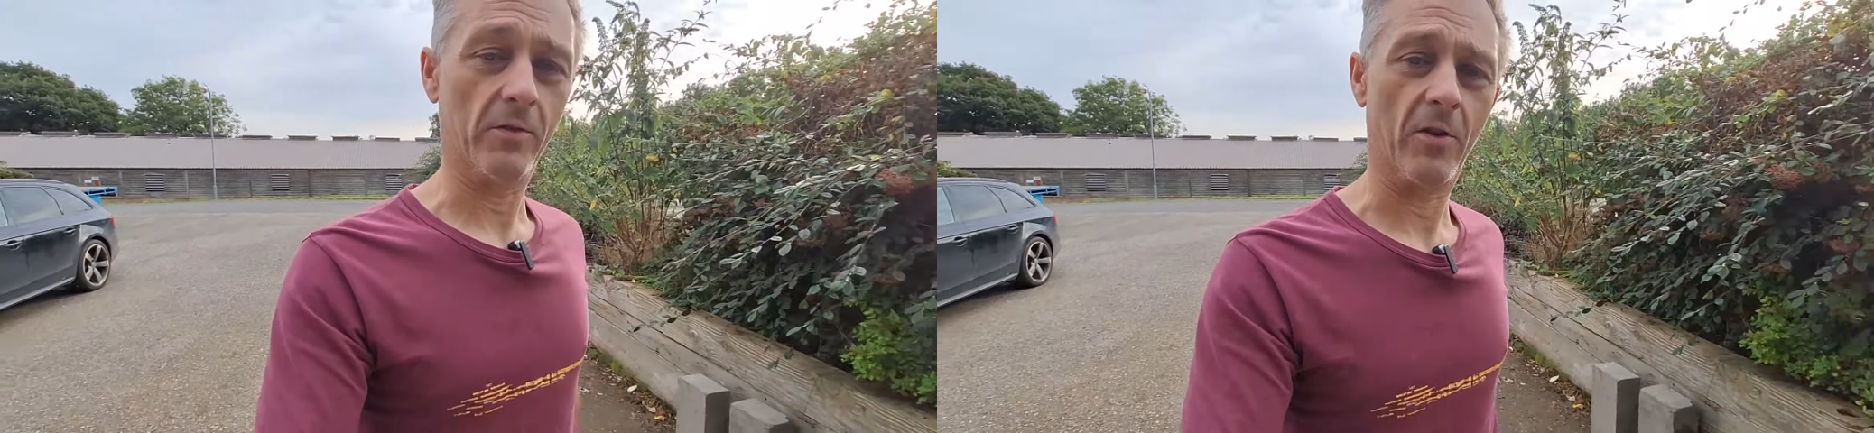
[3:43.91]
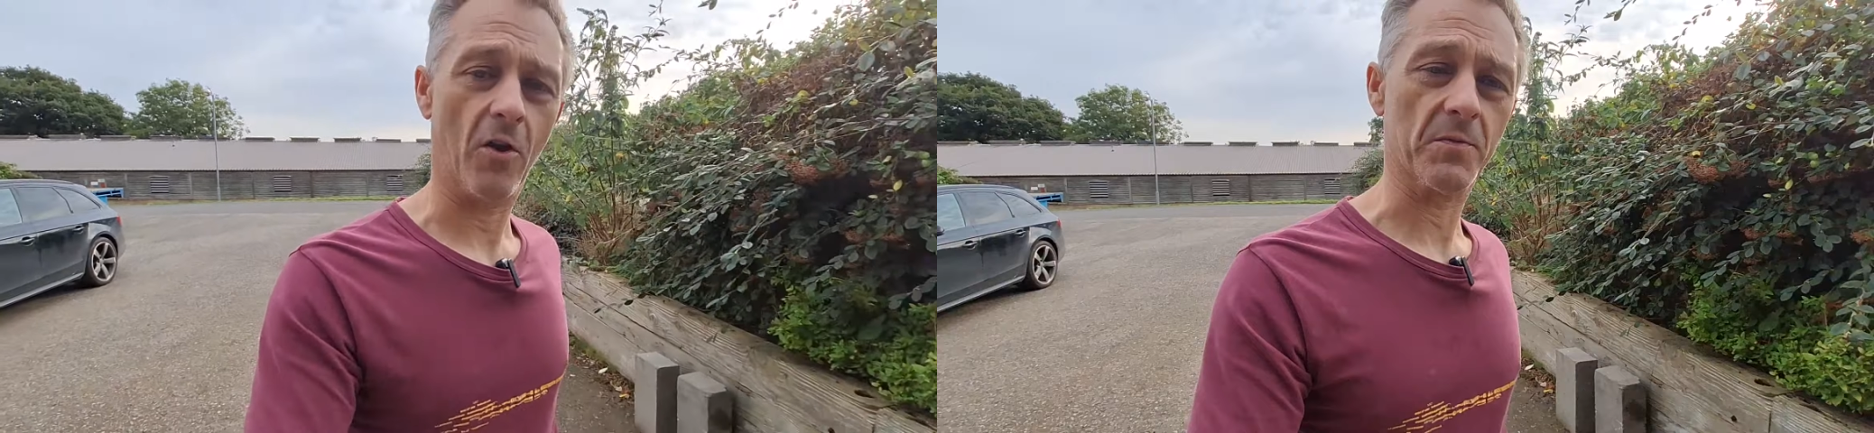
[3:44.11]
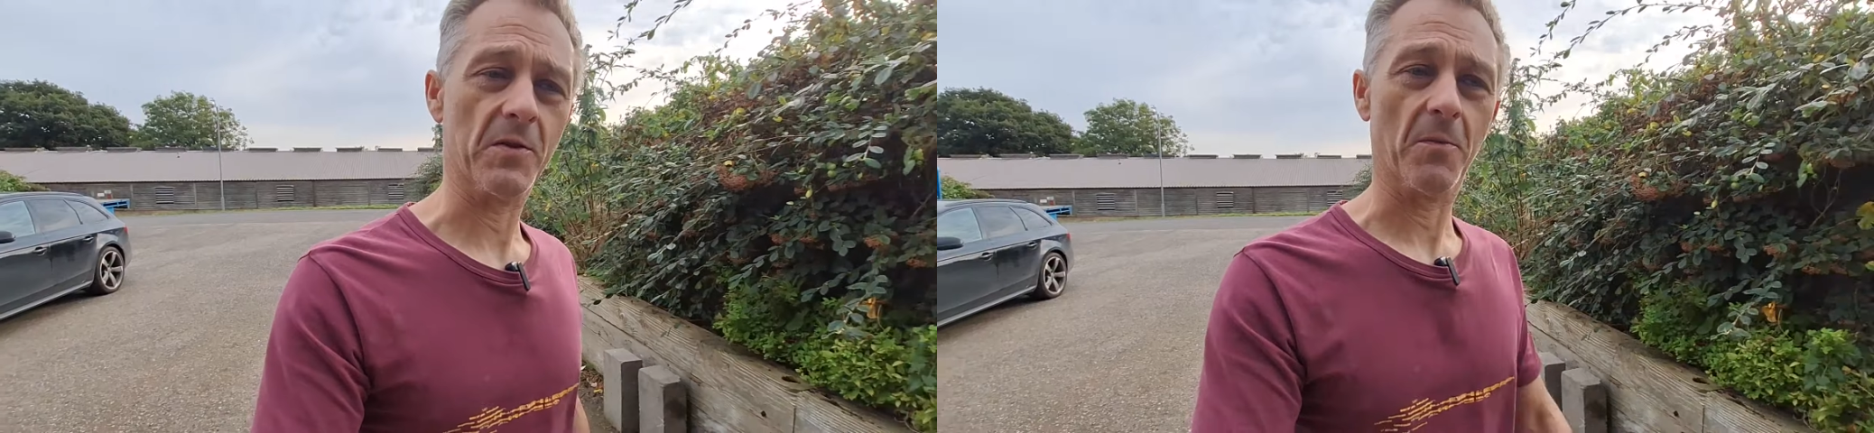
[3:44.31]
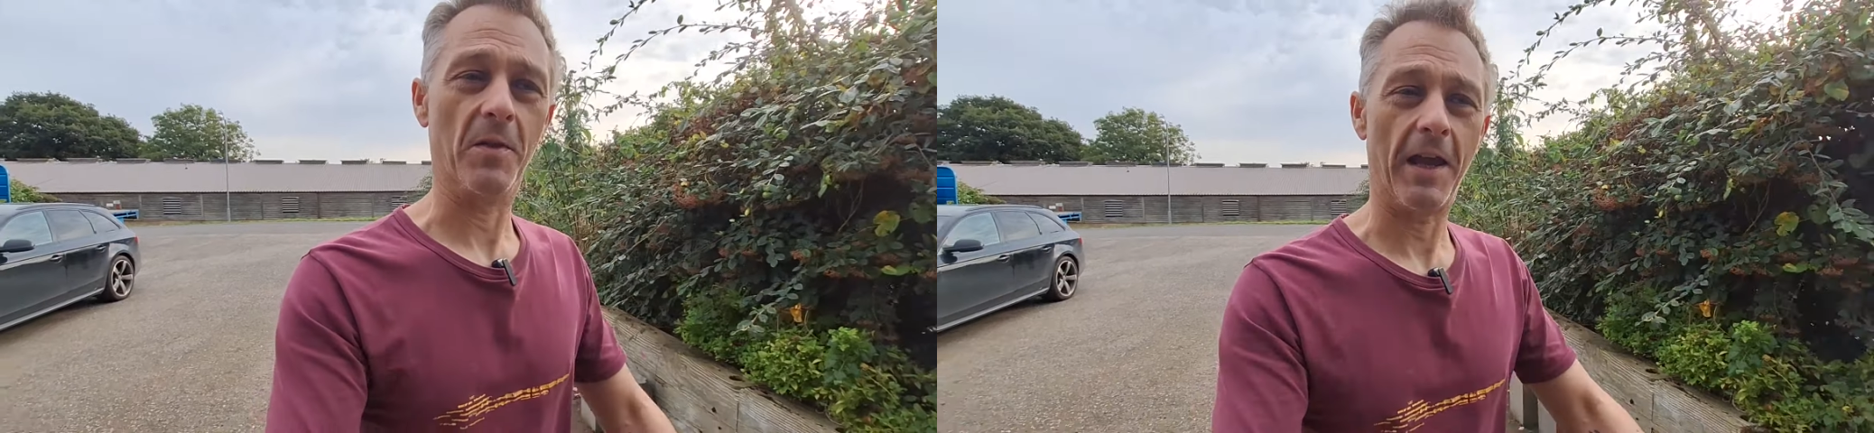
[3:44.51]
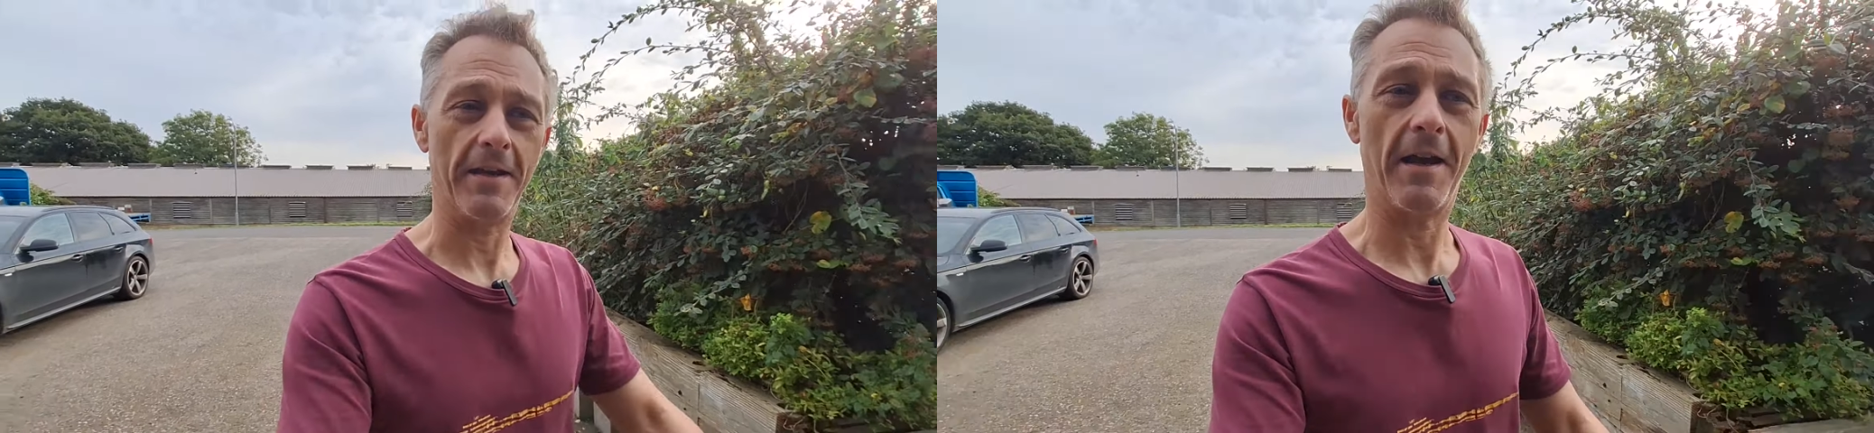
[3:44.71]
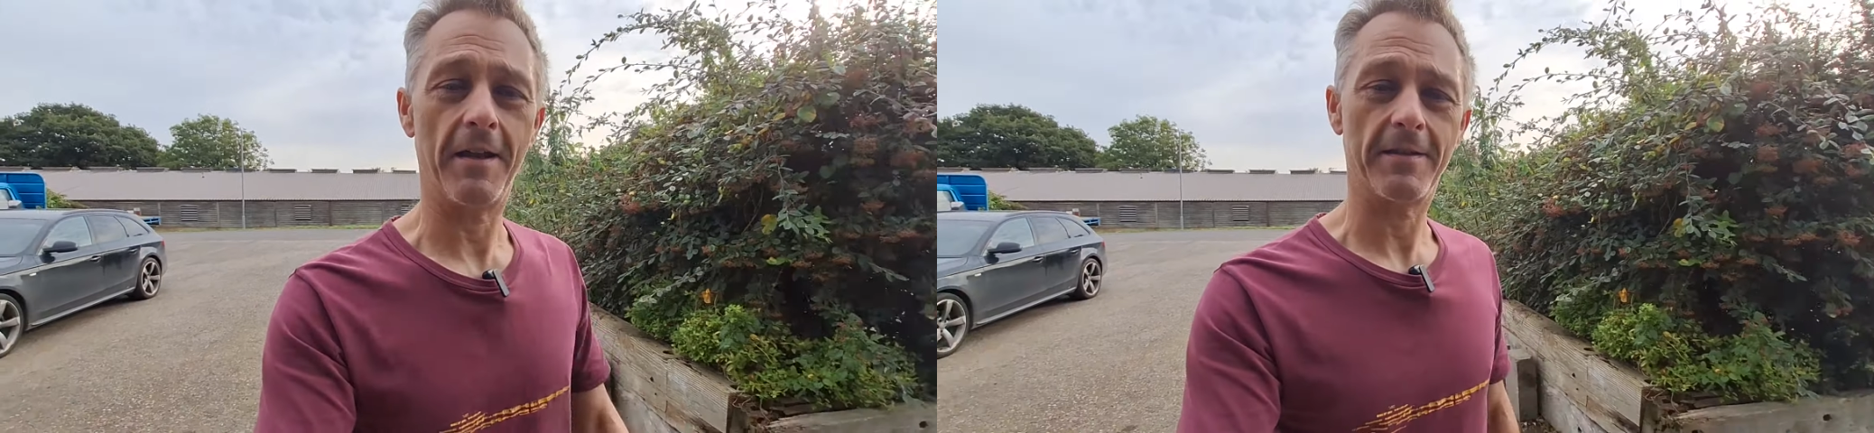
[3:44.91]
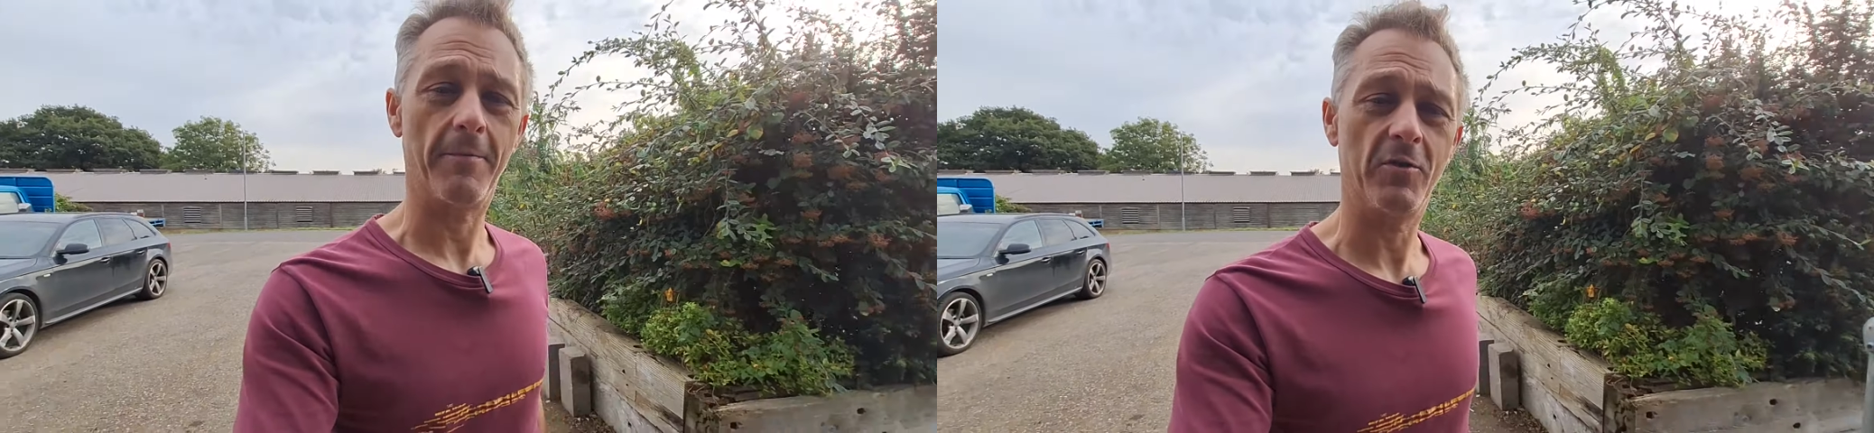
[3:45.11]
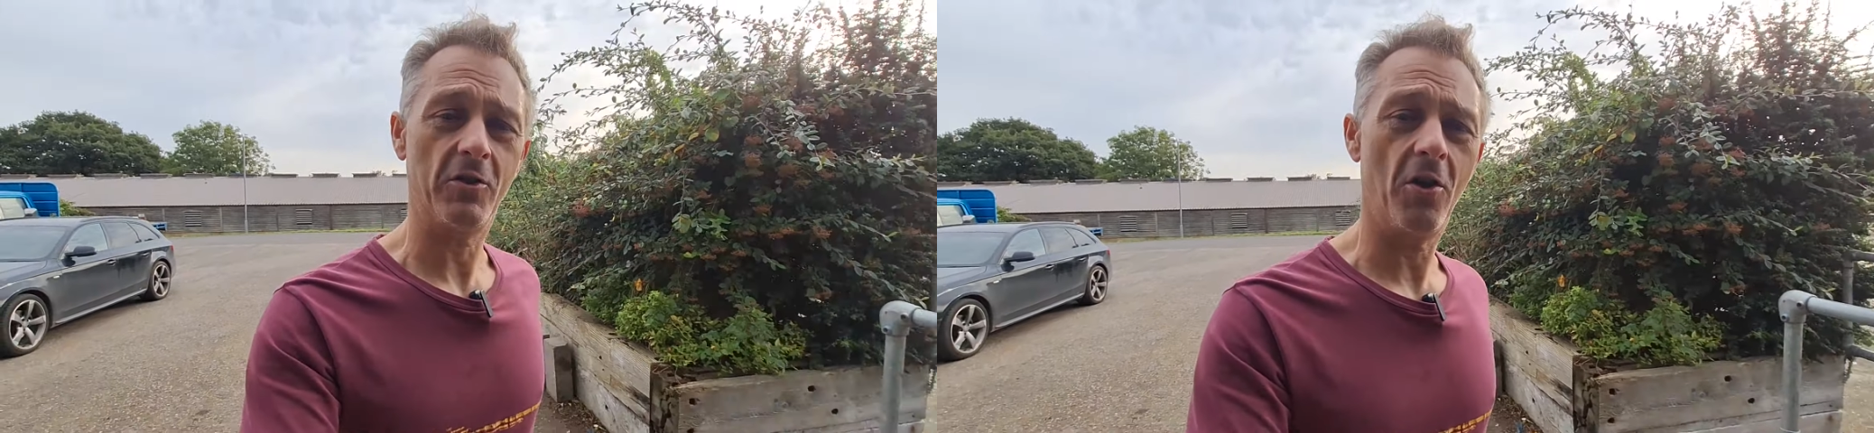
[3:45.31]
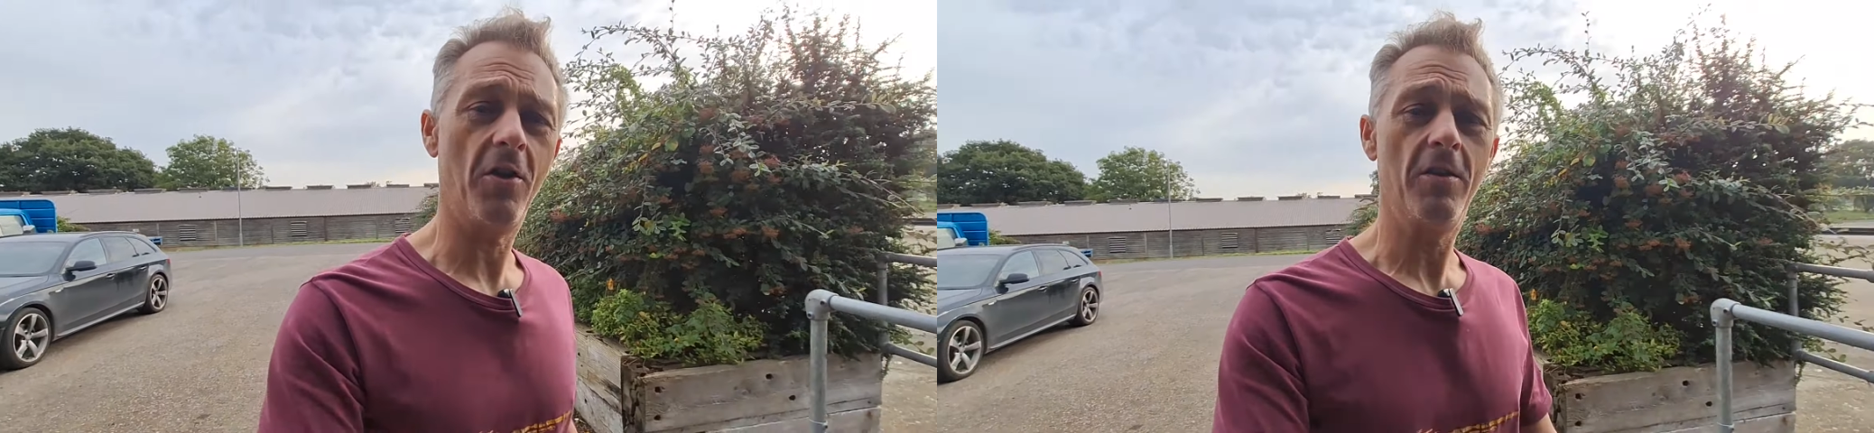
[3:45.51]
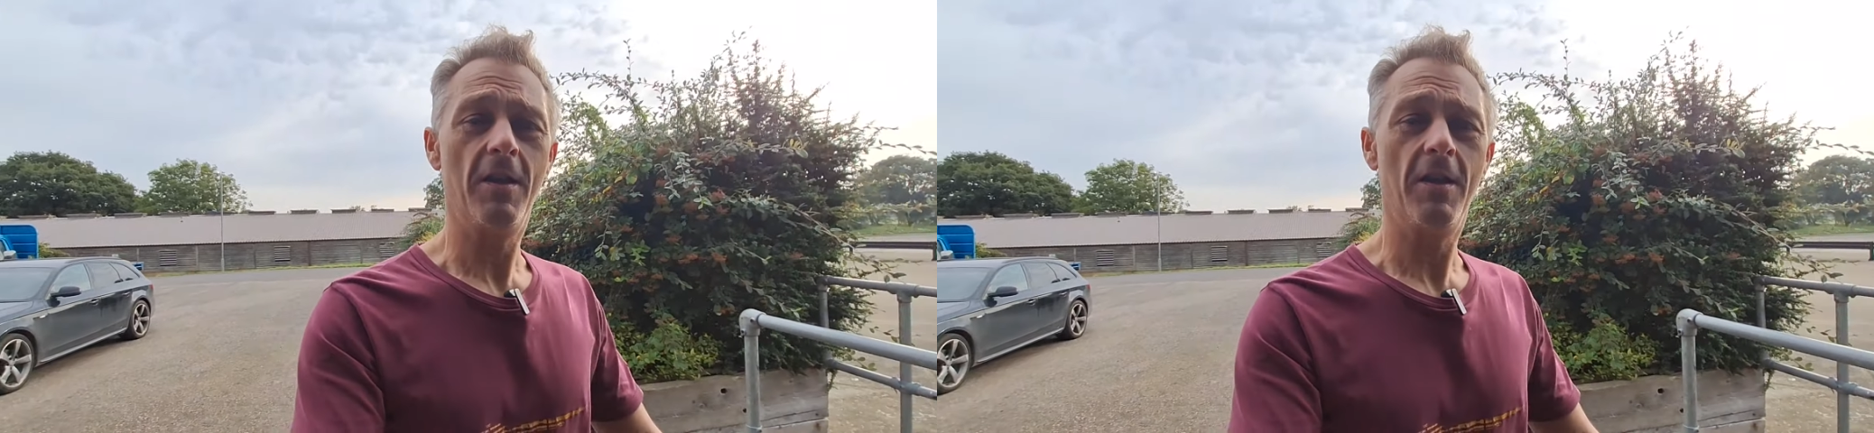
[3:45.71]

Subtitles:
cause me some late nights, I'm sure.